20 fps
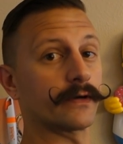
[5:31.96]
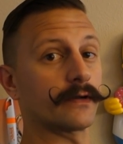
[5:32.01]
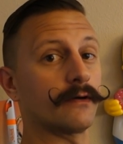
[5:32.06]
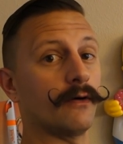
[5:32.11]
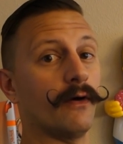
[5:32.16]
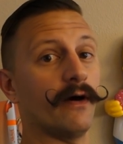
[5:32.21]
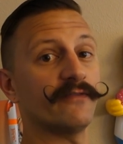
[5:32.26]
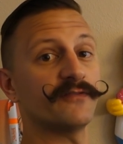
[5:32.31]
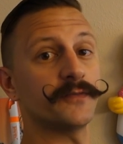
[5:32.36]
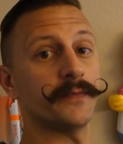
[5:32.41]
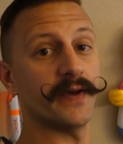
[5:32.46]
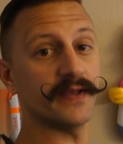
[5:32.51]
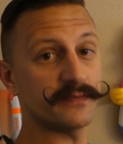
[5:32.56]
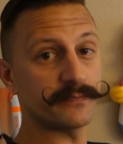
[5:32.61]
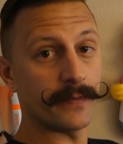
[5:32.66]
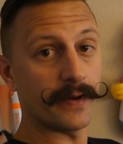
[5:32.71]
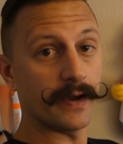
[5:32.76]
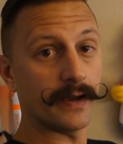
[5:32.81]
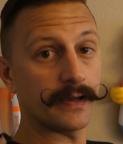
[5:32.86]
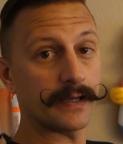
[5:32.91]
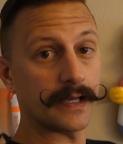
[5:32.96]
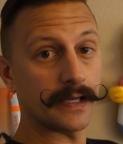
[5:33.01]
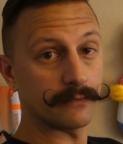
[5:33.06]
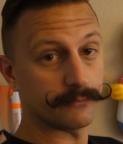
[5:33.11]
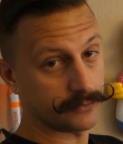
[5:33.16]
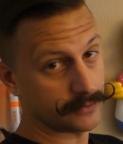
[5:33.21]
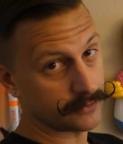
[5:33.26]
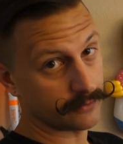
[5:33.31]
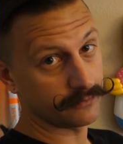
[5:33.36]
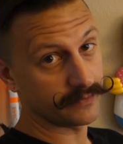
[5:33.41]
gonna go off to Best Buy and
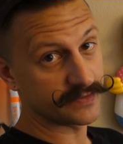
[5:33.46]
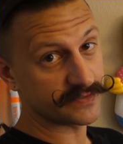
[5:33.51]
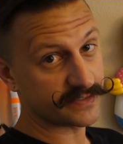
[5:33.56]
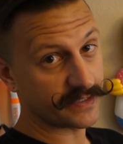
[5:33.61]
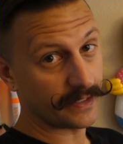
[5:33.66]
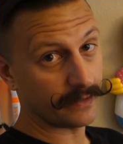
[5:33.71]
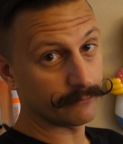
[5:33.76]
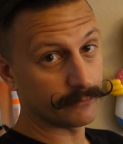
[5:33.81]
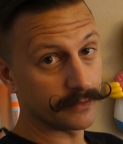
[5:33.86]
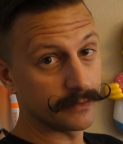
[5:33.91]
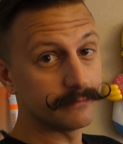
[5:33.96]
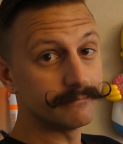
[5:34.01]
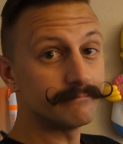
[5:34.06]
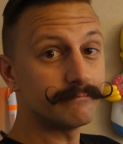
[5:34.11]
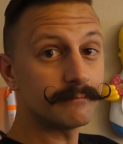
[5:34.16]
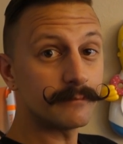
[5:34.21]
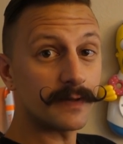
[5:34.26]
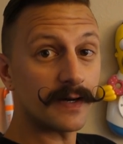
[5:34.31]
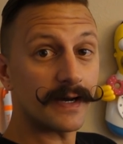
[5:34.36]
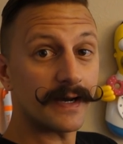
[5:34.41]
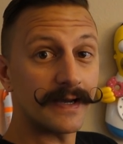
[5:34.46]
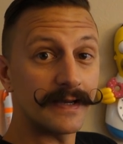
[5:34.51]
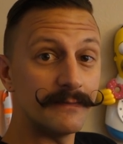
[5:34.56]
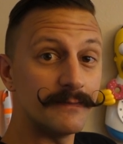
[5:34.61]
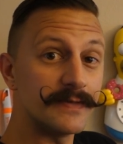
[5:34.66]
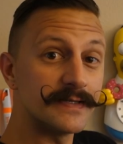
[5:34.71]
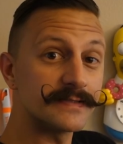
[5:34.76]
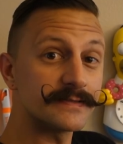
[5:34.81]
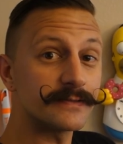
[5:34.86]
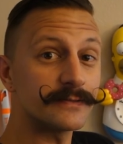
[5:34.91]
return this camera. Bye,
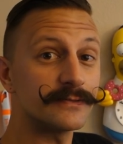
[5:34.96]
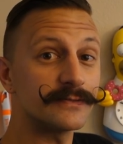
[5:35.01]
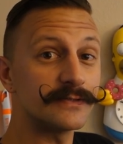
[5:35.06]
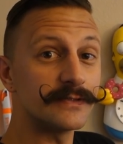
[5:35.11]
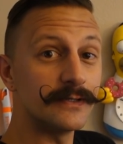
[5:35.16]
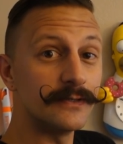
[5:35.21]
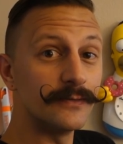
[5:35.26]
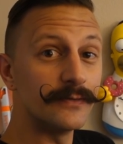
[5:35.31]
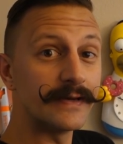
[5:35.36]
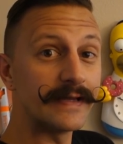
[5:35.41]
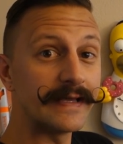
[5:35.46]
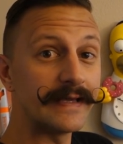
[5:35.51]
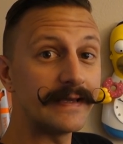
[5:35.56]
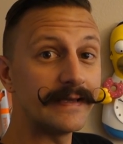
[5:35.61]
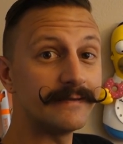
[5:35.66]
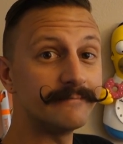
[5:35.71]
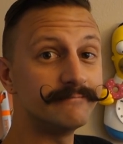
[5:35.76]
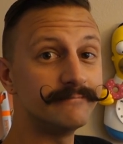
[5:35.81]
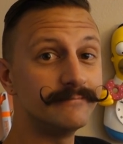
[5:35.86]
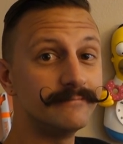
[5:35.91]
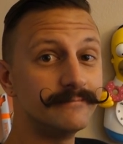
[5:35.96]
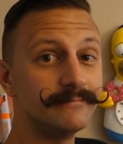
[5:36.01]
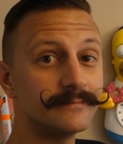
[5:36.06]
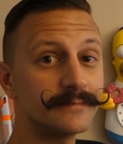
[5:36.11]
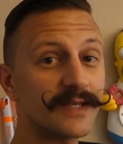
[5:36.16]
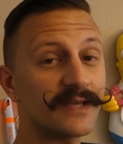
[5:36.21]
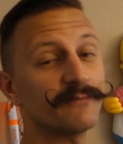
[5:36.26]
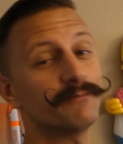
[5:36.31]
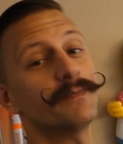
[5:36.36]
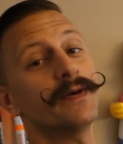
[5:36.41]
Mister Sony.
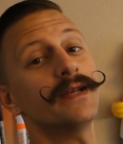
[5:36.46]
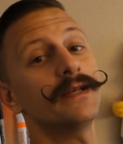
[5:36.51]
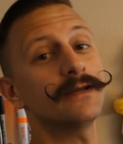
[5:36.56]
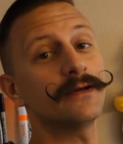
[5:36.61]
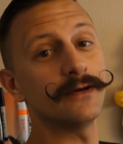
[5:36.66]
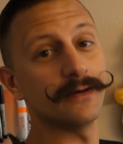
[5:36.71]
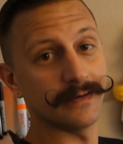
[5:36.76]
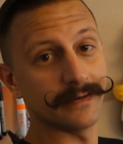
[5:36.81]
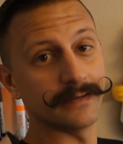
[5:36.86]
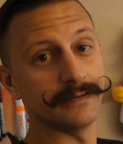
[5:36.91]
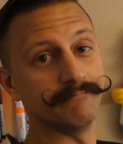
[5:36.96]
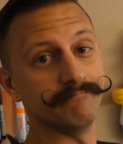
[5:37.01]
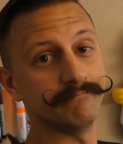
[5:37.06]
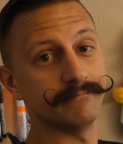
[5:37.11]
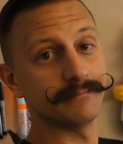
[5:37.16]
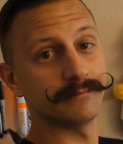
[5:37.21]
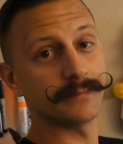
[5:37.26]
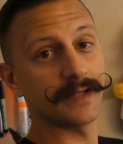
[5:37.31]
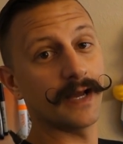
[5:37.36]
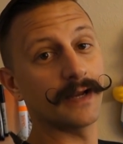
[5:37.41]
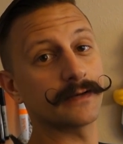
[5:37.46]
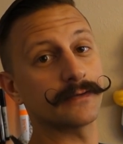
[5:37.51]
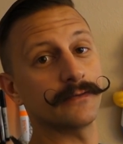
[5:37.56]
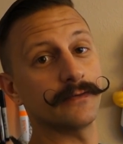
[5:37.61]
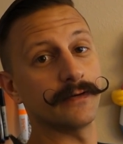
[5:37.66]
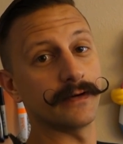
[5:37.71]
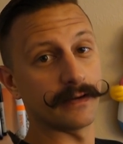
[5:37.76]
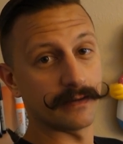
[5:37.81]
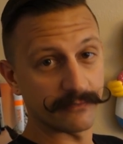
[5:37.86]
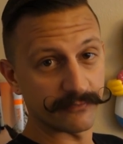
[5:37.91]
You've been good. Not
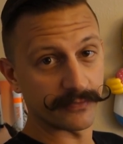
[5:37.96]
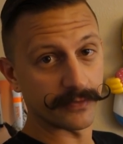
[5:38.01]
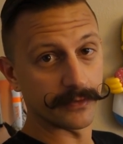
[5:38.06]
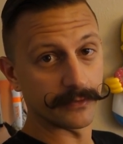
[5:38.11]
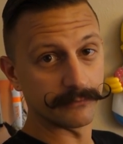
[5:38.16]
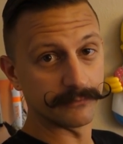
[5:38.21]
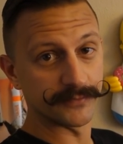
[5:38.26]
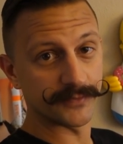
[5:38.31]
good enough though,